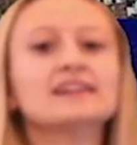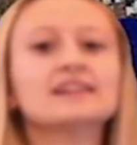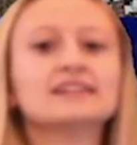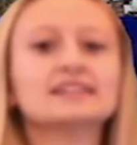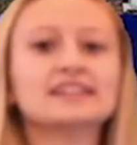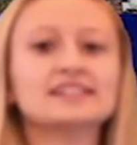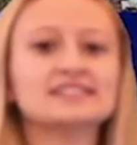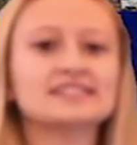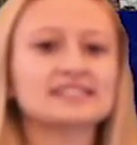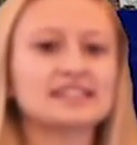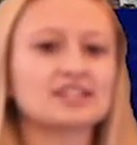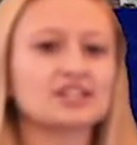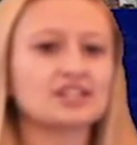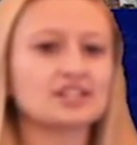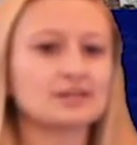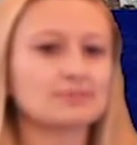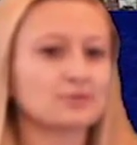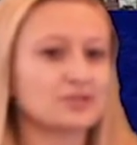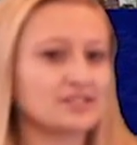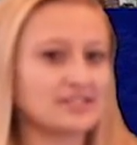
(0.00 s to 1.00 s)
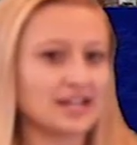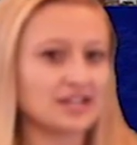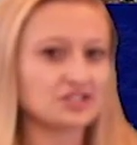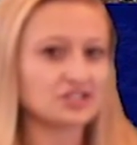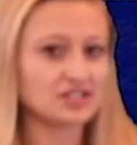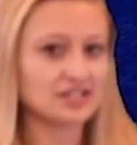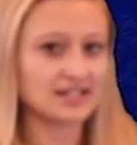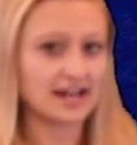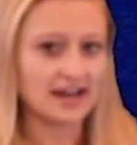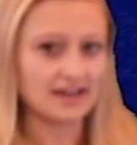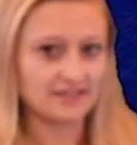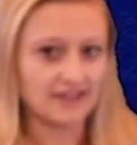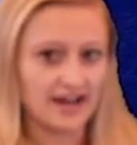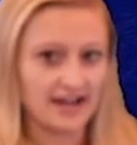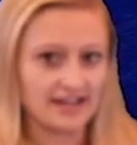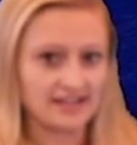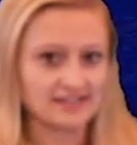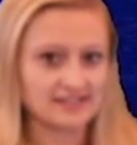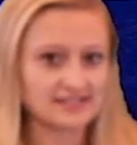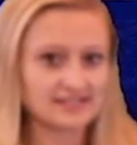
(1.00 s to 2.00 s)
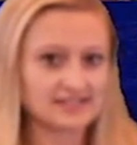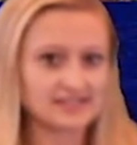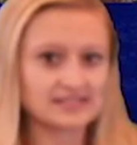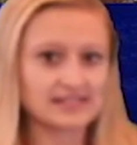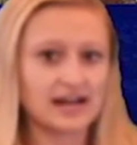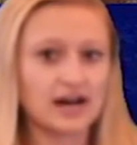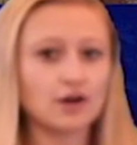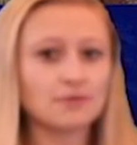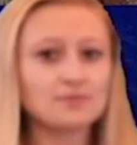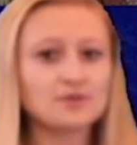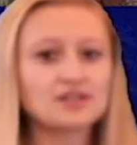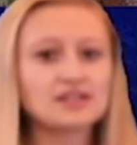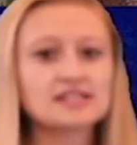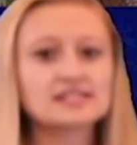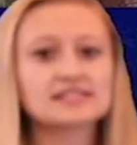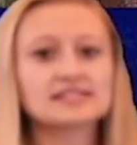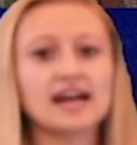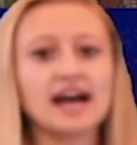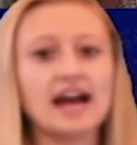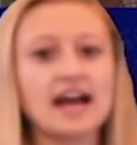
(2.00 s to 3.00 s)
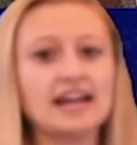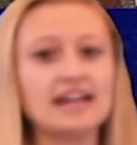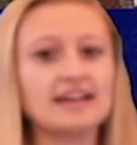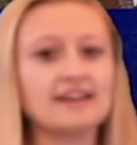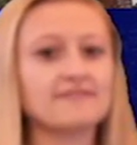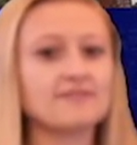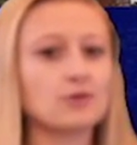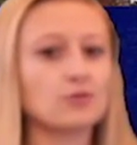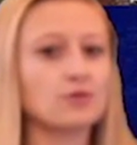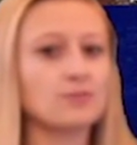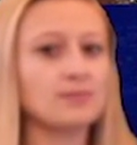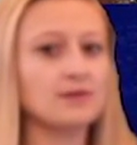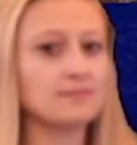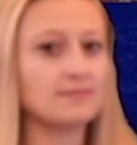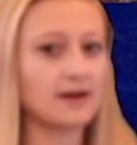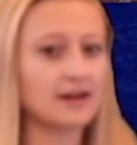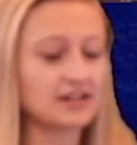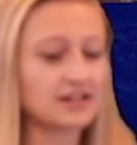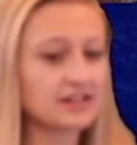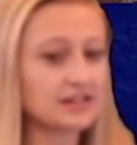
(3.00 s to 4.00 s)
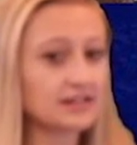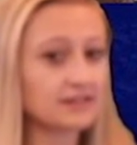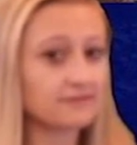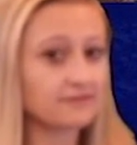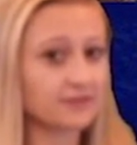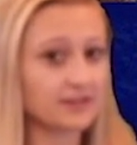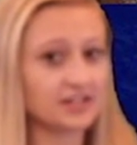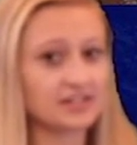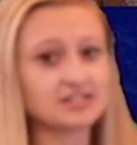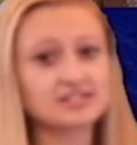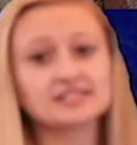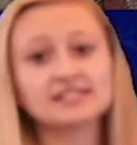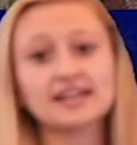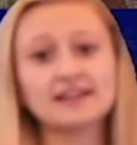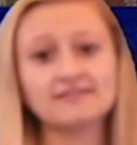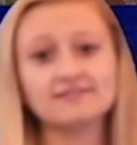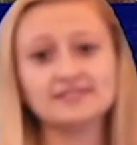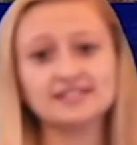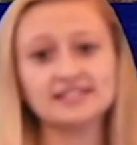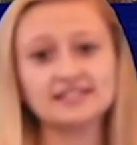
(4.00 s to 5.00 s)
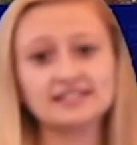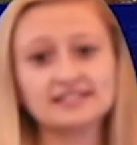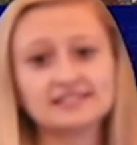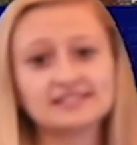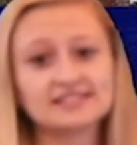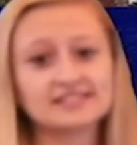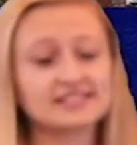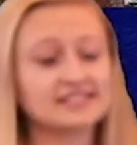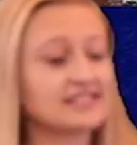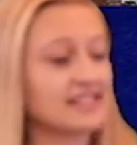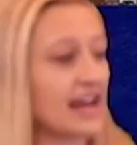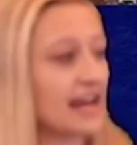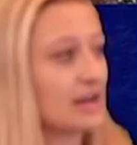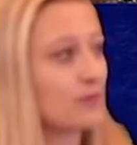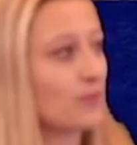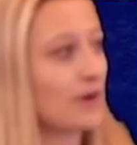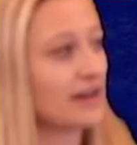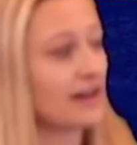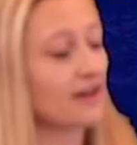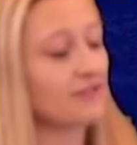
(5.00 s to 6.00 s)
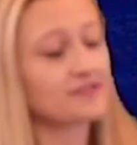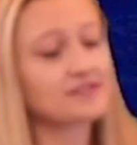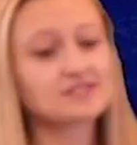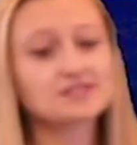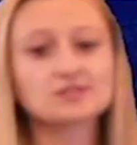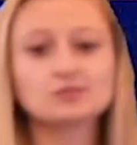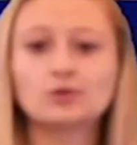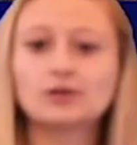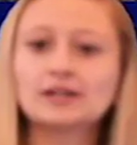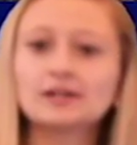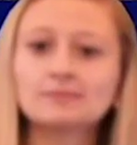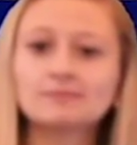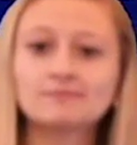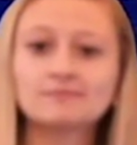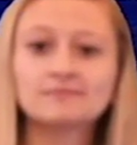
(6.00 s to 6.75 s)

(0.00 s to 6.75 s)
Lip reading: Consider your protection guidelines to help you decide if it would be better for your safety to stay and wait out the storm